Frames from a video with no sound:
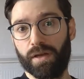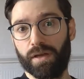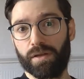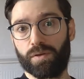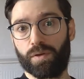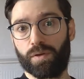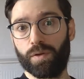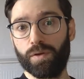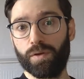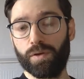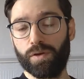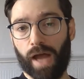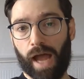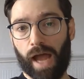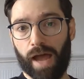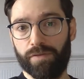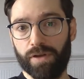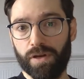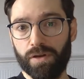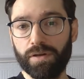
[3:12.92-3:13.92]
to
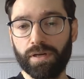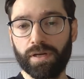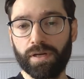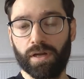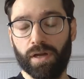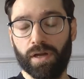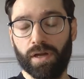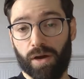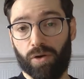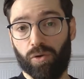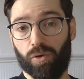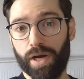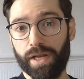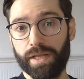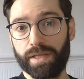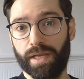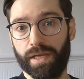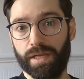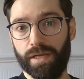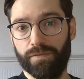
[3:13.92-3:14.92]
have a look, a
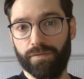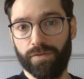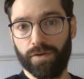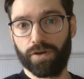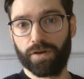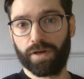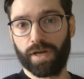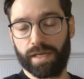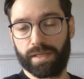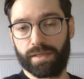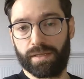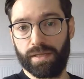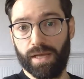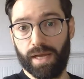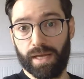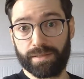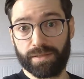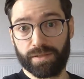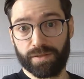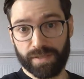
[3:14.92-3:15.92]
quantitative look at,
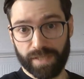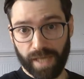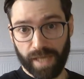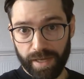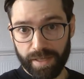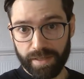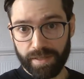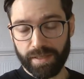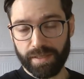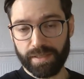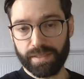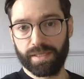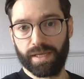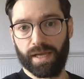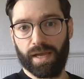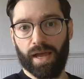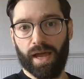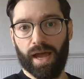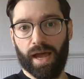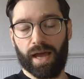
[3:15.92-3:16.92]
at societies,
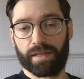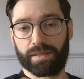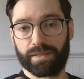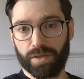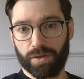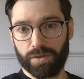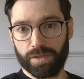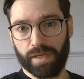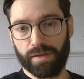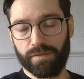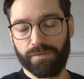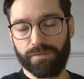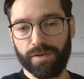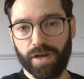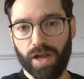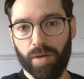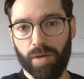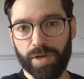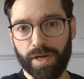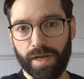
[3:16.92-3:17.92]
at social
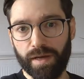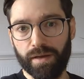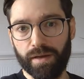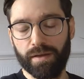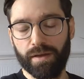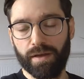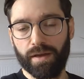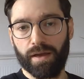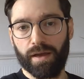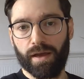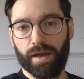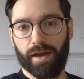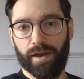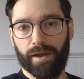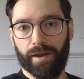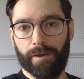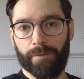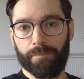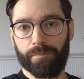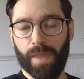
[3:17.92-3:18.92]
phenomena,
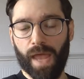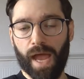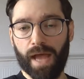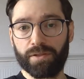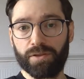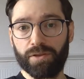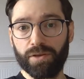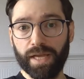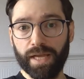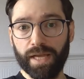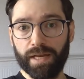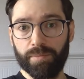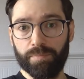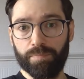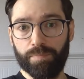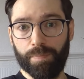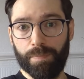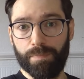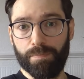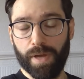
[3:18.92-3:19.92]
um, and to get a,
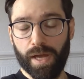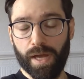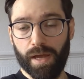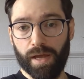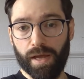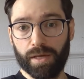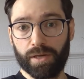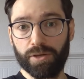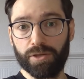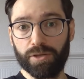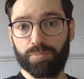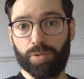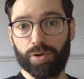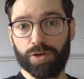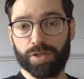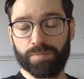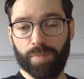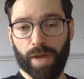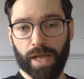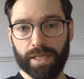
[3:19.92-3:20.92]
a good
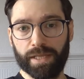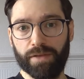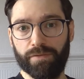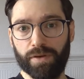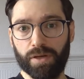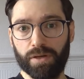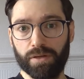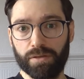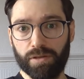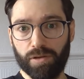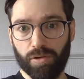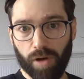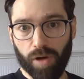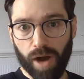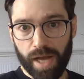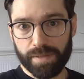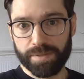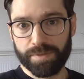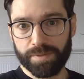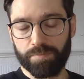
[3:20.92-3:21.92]
perspective, a good
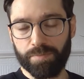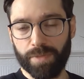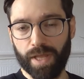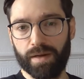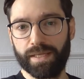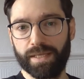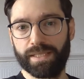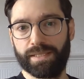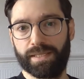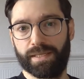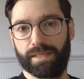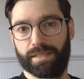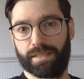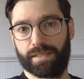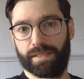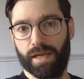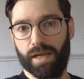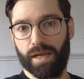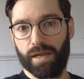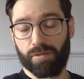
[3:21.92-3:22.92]
grasp that is
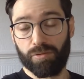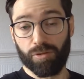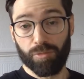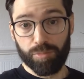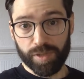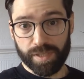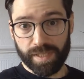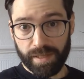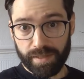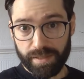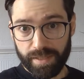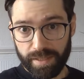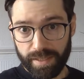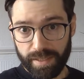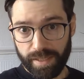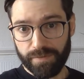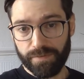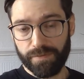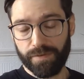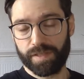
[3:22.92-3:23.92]
as
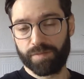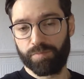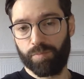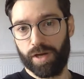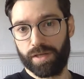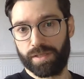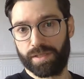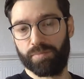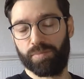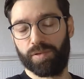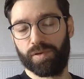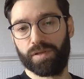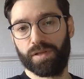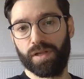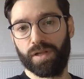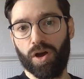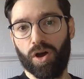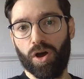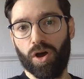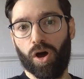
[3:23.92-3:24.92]
representative as
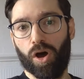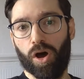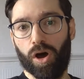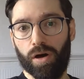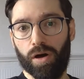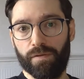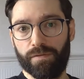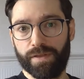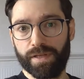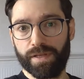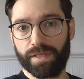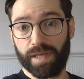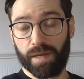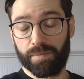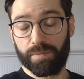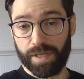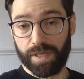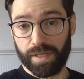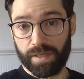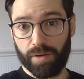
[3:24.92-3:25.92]
possible of the
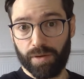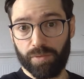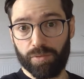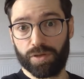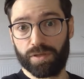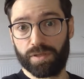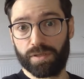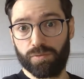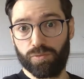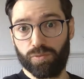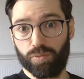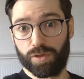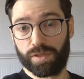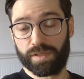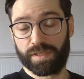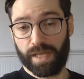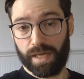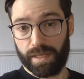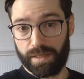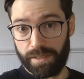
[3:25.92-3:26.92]
subject that we're, we're
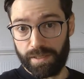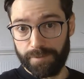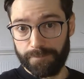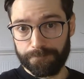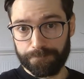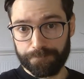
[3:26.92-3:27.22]
studying.